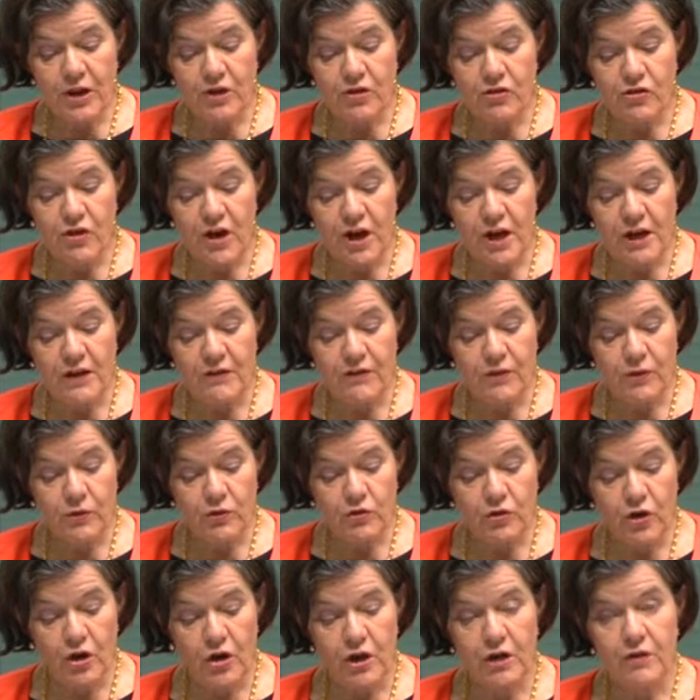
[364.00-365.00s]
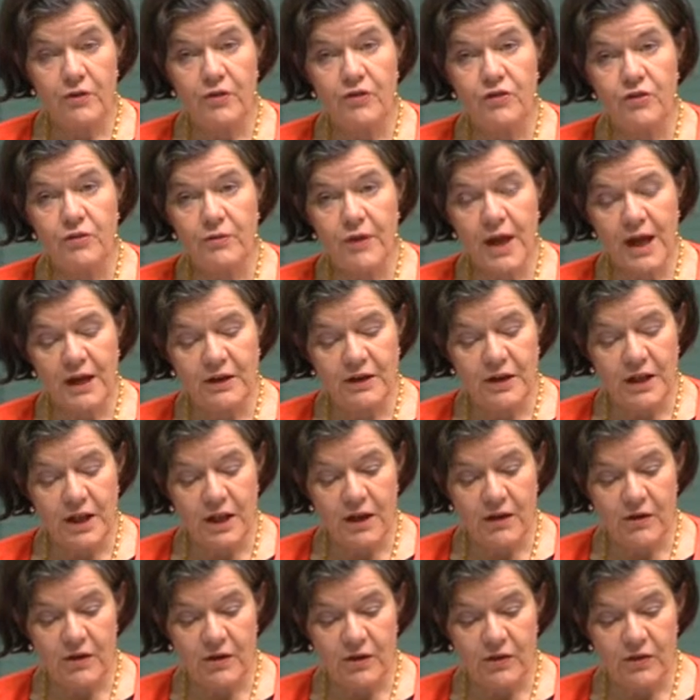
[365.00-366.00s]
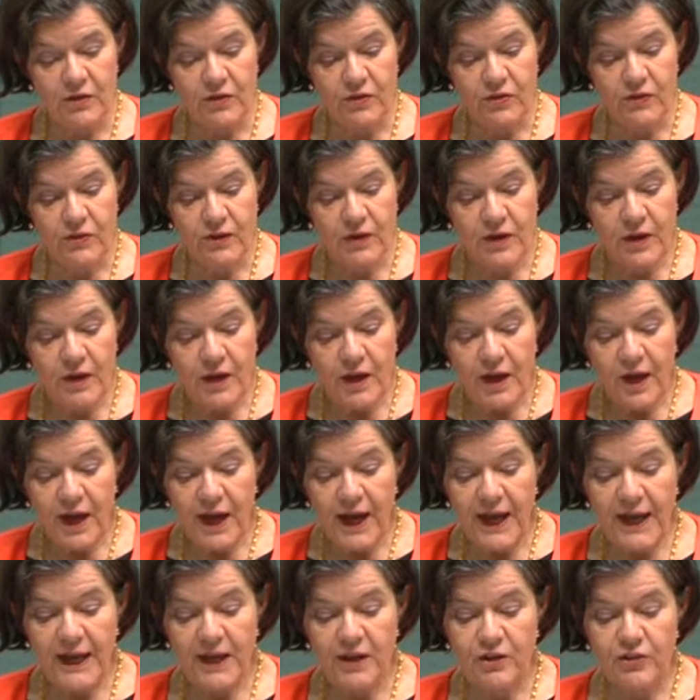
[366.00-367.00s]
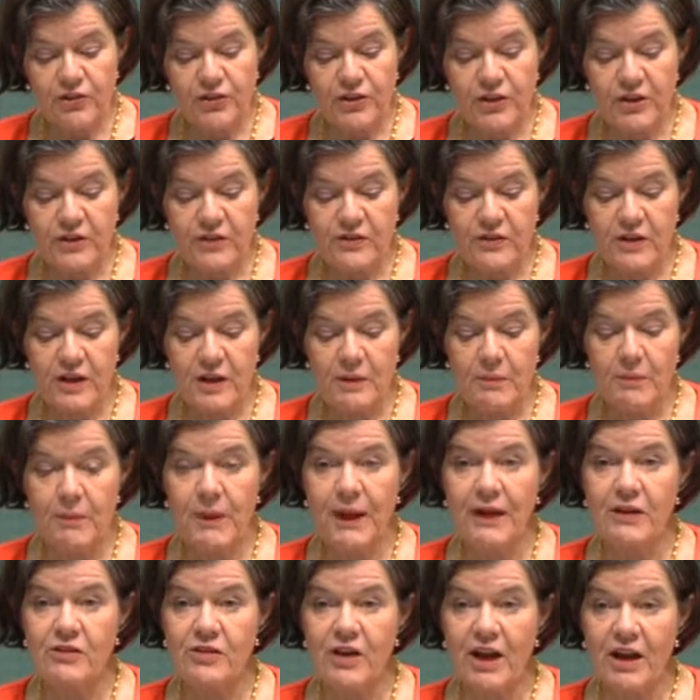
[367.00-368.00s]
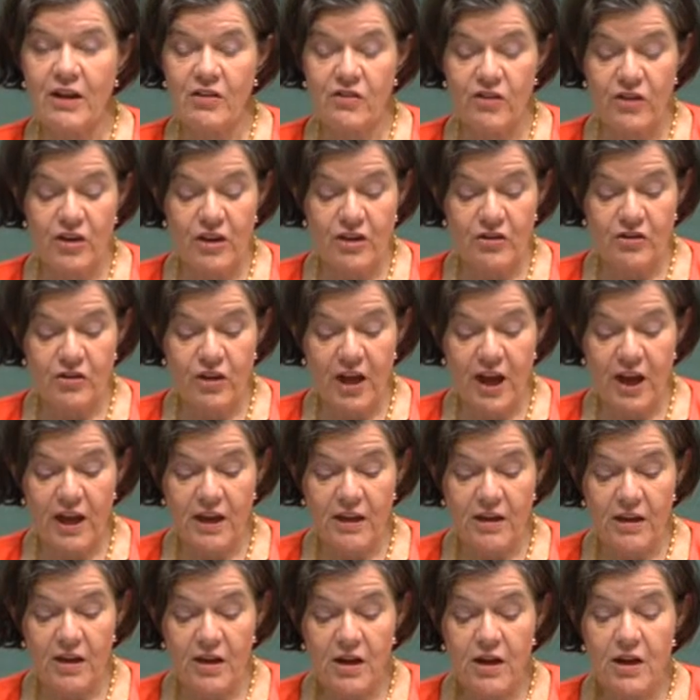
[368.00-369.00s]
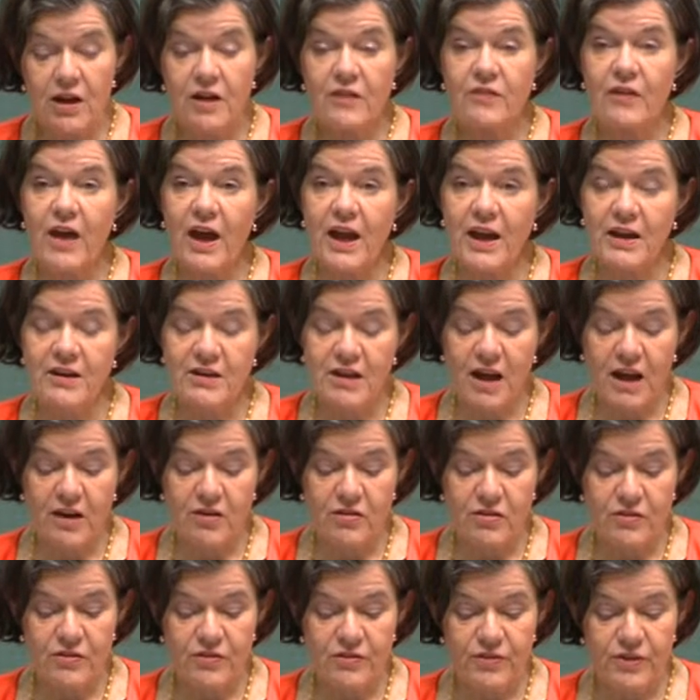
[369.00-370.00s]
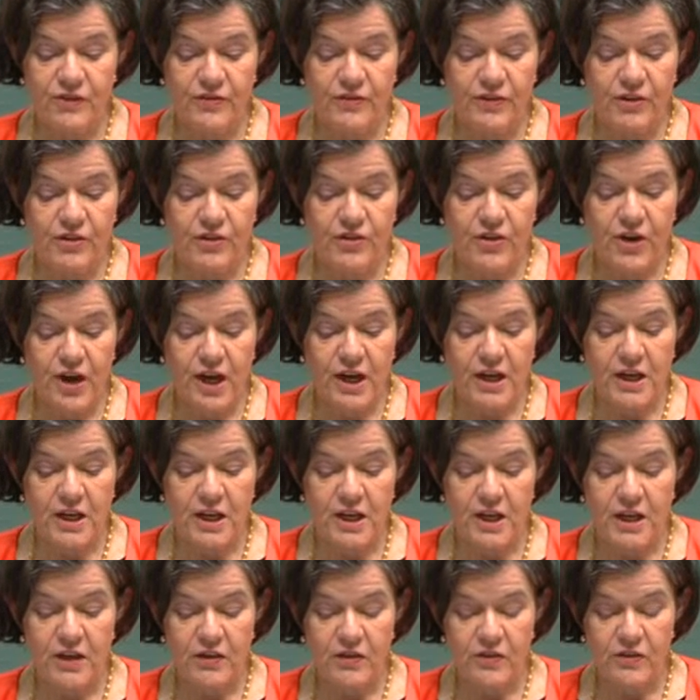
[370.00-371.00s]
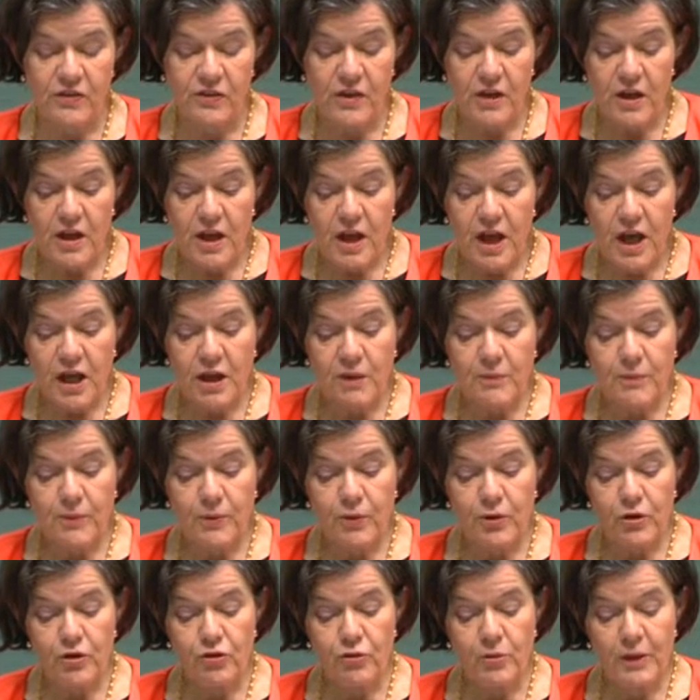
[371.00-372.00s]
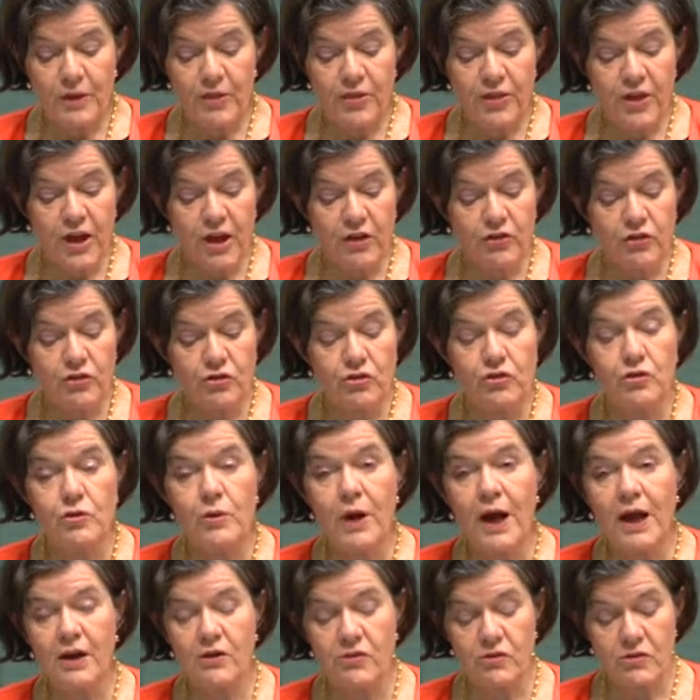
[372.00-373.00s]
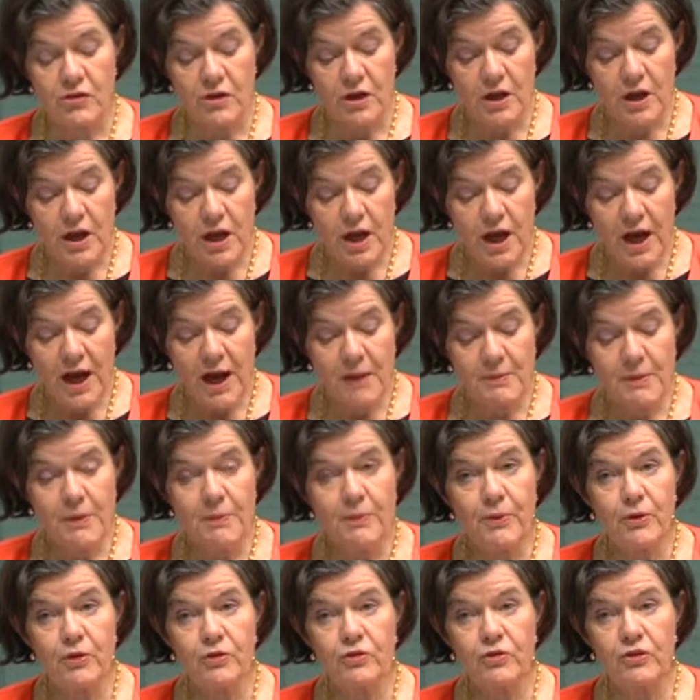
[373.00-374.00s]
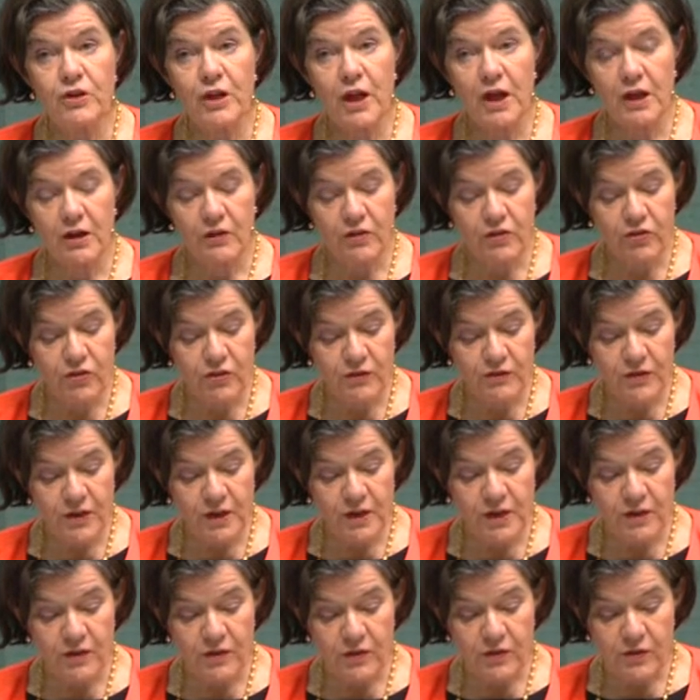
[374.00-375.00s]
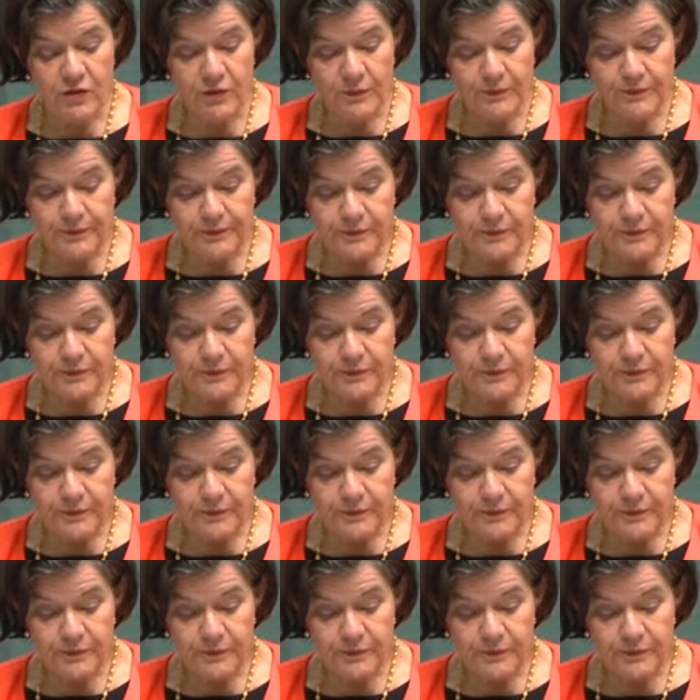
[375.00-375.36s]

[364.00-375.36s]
and training for Wodonga and surrounding areas. ALTC maintains an intake of 850 trainees and employs 1,200 Army personnel and civilians.